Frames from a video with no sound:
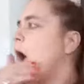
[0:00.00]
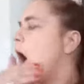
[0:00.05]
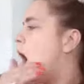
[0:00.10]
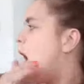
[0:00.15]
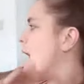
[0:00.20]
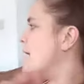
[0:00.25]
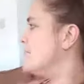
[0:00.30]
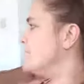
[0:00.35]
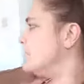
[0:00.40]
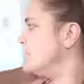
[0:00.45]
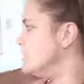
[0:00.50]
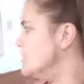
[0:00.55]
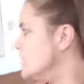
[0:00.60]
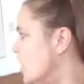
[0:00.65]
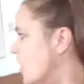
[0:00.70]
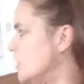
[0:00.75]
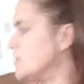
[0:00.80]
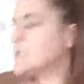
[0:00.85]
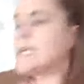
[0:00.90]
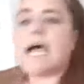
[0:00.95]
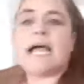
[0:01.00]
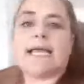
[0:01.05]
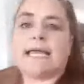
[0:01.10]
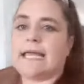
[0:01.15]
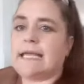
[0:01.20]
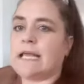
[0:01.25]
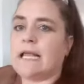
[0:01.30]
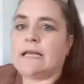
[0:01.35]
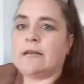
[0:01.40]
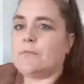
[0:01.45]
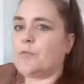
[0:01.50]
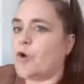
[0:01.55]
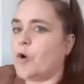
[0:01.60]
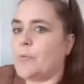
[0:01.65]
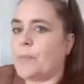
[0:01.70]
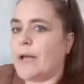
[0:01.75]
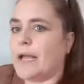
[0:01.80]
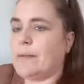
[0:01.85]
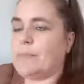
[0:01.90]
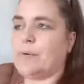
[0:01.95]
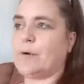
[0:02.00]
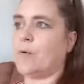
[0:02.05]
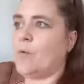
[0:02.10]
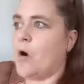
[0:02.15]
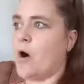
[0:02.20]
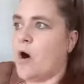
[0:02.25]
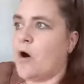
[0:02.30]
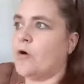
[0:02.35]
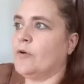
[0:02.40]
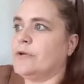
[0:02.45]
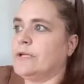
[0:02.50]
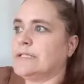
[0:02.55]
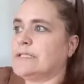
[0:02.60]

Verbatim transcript: I'm not taking any more people on.